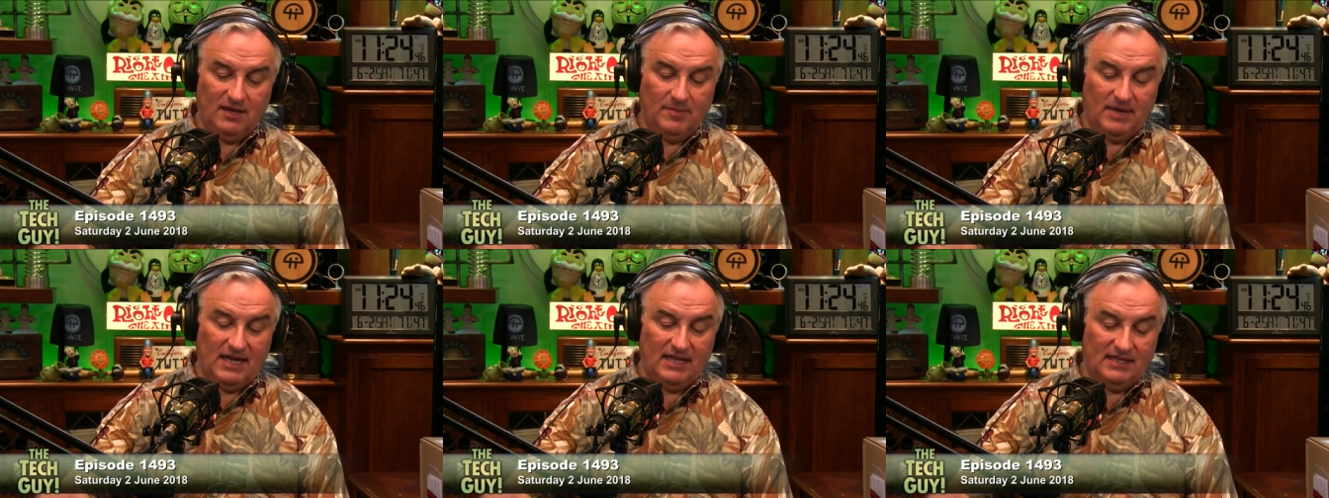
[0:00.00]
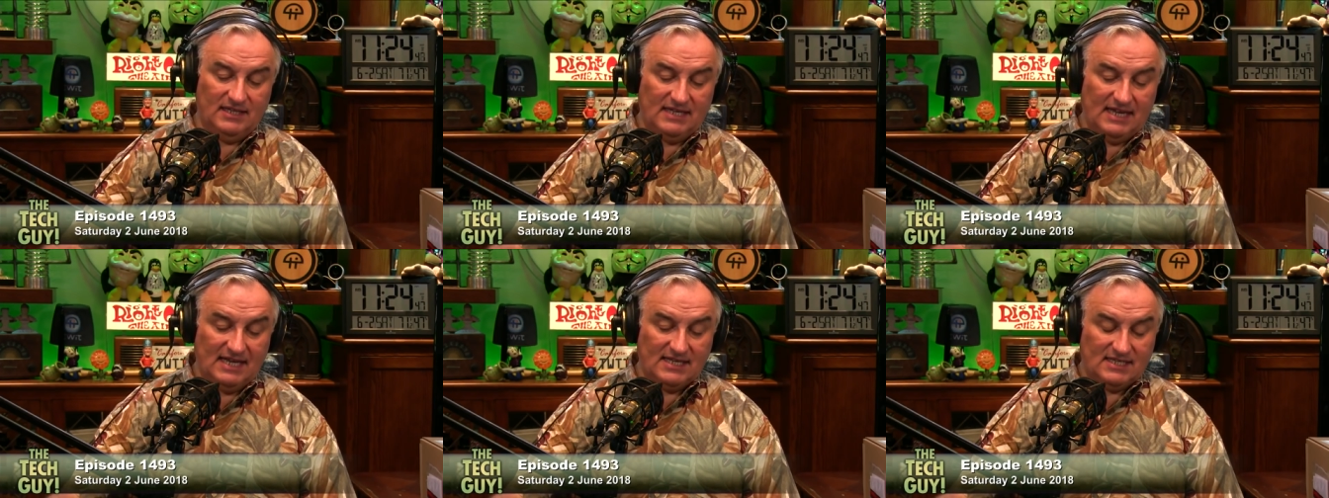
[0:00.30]
about
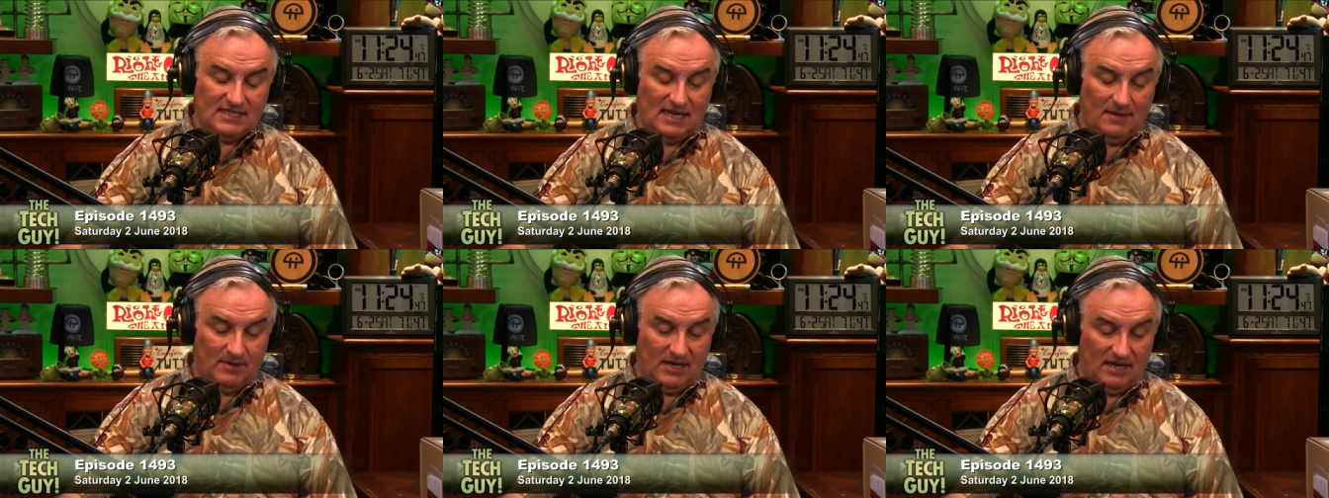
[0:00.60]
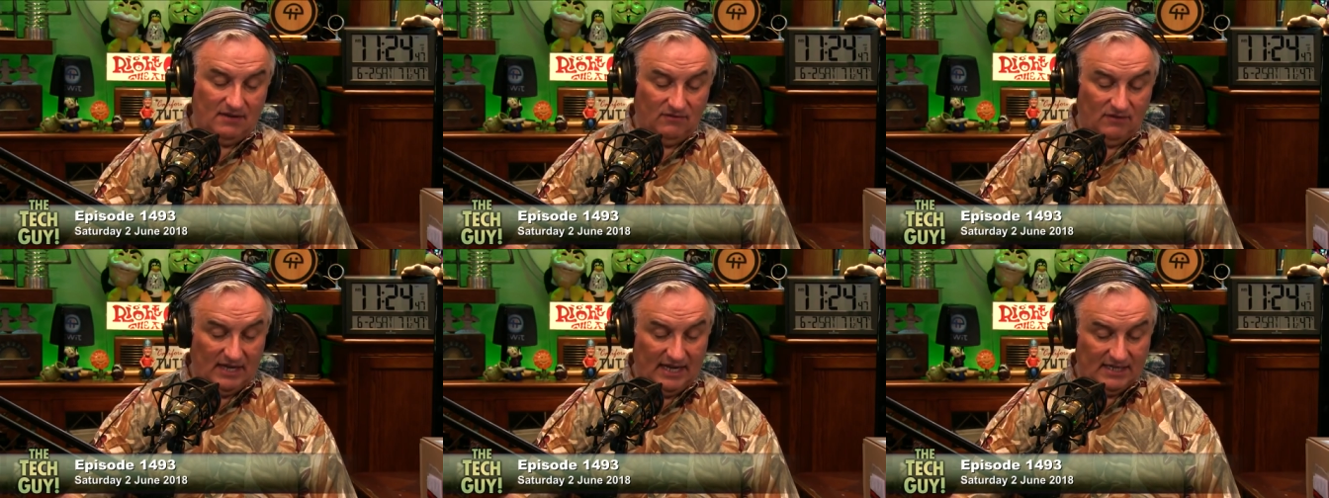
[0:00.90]
it, the desktop
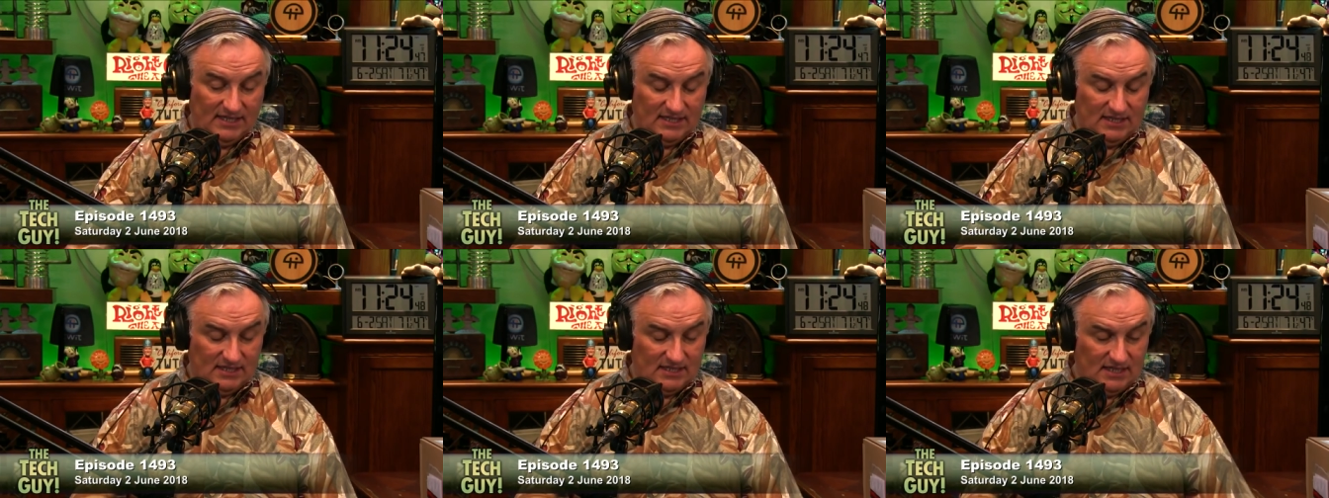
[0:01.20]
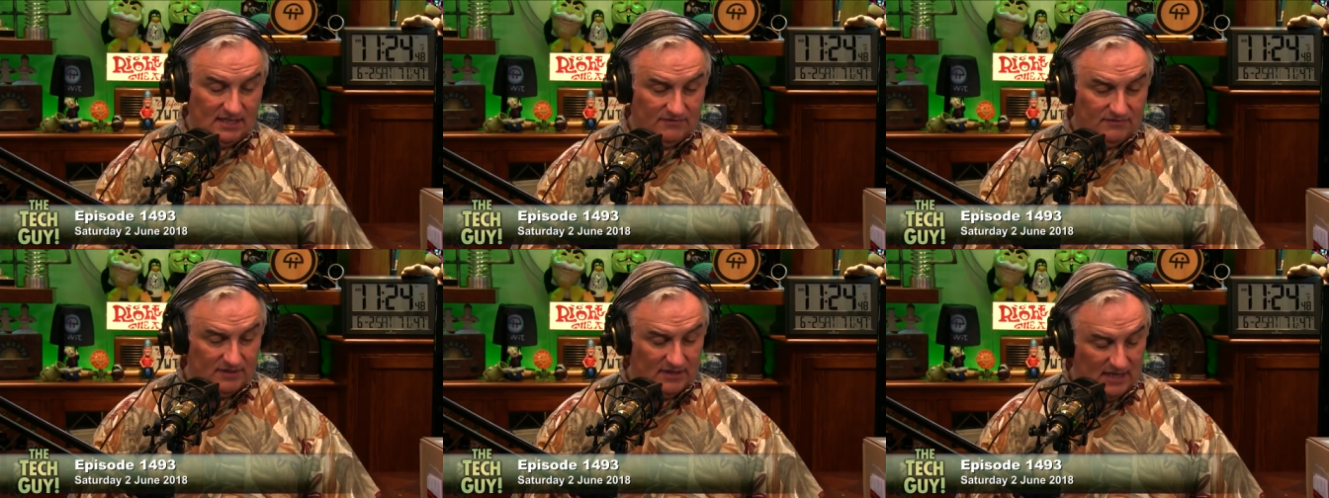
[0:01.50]
kind of lends
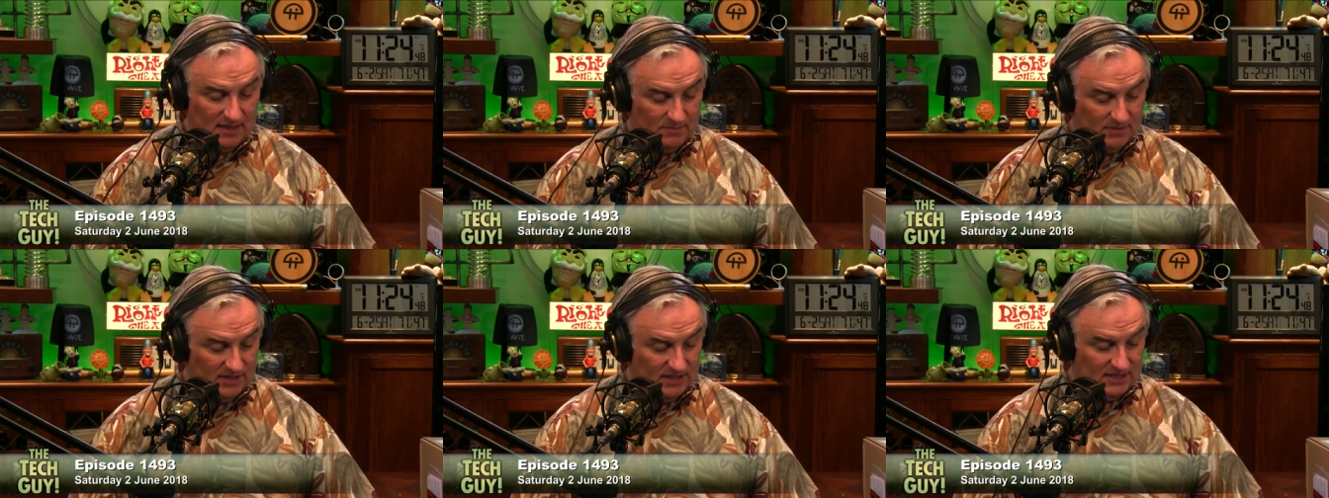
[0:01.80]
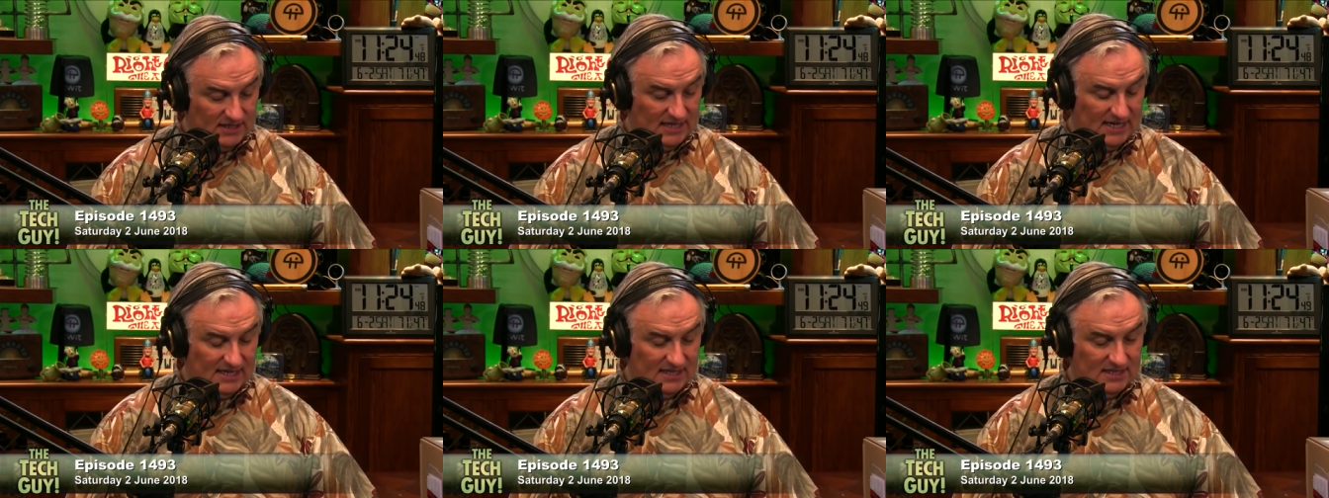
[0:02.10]
itself to that
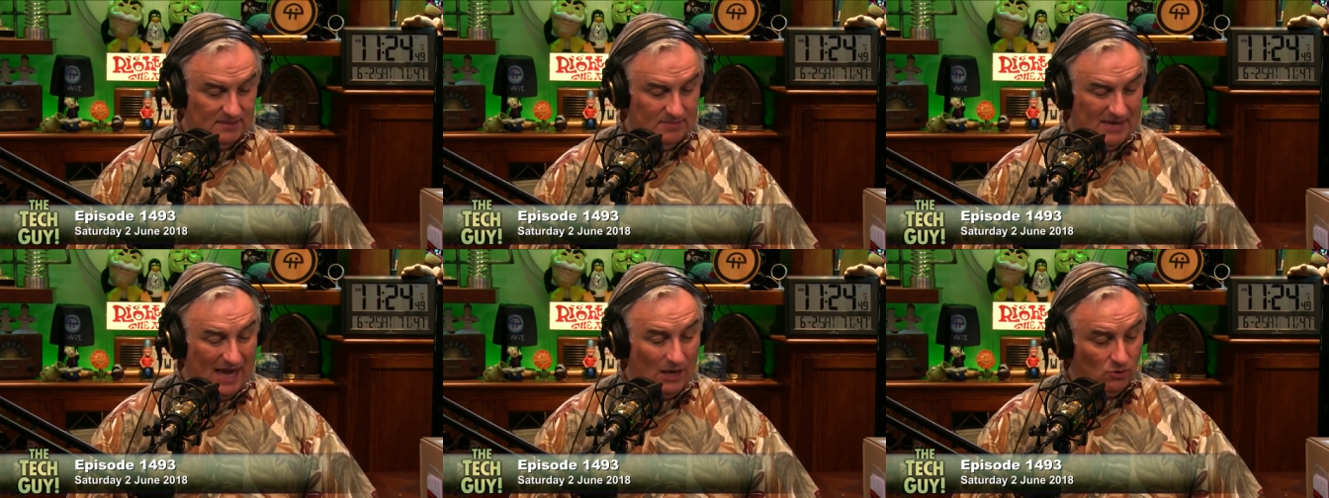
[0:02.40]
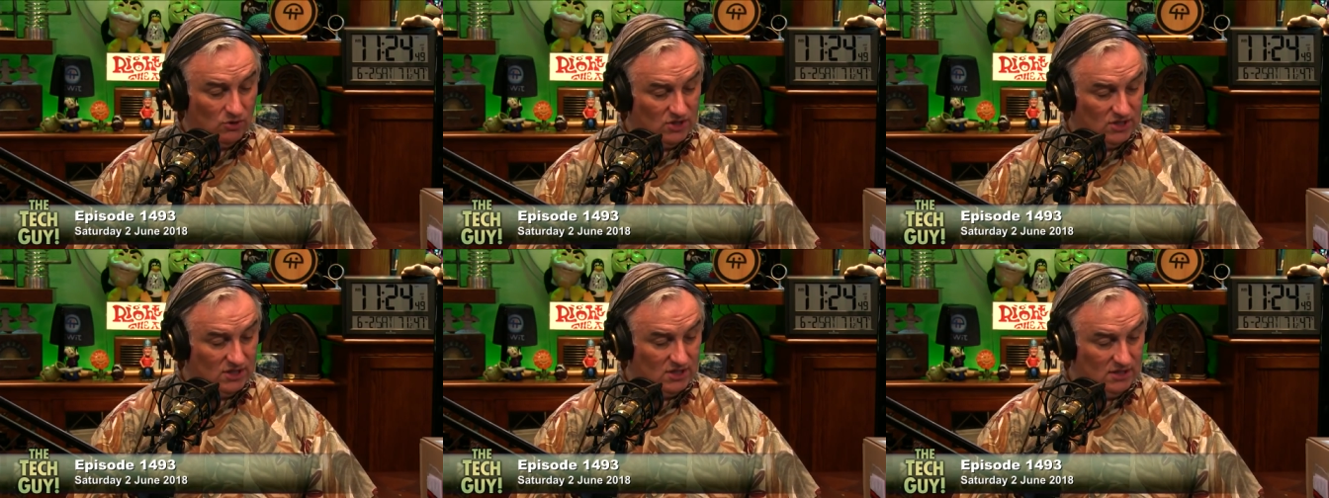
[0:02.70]
because it has a
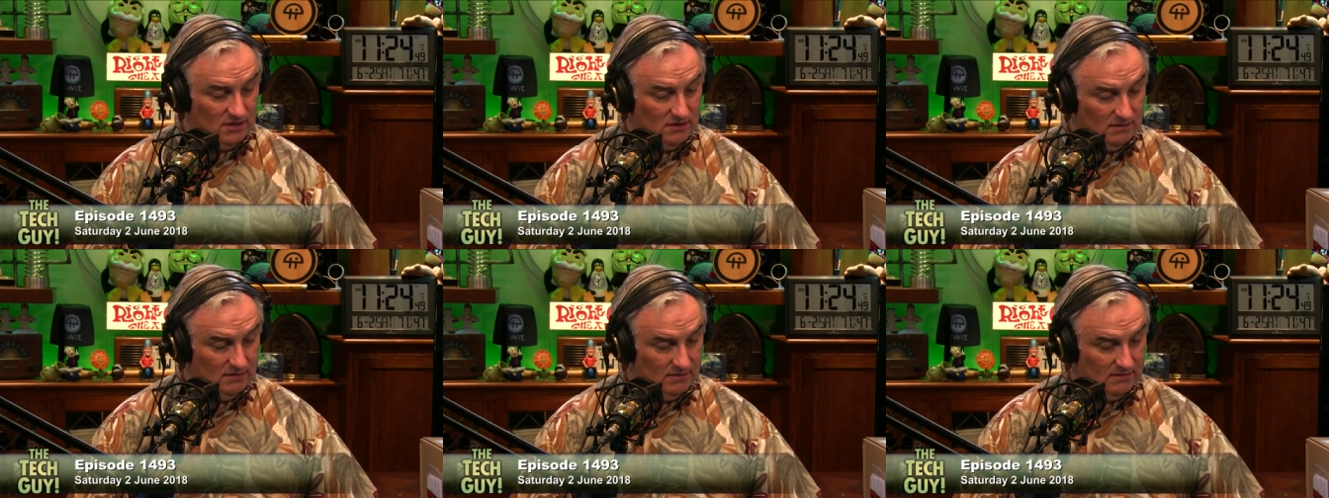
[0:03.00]
mouse.